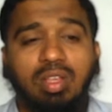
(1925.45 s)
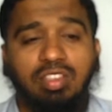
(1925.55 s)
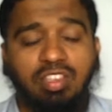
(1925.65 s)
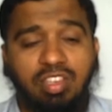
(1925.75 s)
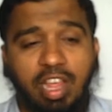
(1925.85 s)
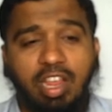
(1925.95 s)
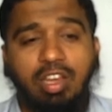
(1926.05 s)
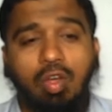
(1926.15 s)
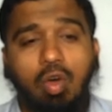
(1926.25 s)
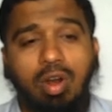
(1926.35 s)

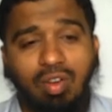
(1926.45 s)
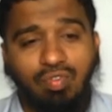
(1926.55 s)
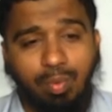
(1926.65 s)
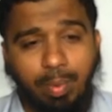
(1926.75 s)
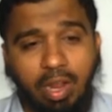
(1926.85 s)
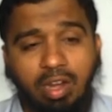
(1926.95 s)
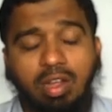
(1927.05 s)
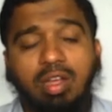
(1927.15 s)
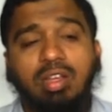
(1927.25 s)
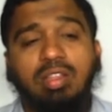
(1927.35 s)
state or alphabet,
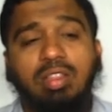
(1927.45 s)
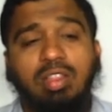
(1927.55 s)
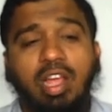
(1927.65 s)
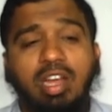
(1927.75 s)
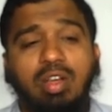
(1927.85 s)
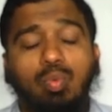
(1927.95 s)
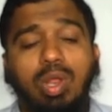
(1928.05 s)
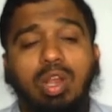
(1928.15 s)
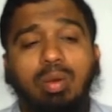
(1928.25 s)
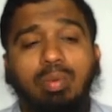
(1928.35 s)
that
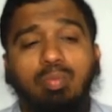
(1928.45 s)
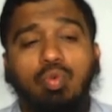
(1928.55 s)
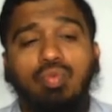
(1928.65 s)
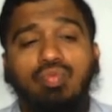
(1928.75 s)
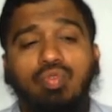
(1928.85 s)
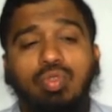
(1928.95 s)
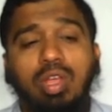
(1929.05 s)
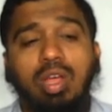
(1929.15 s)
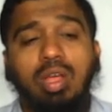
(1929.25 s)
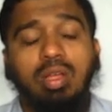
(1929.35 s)
will move to
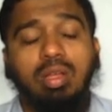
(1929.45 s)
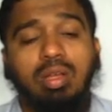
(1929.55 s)
the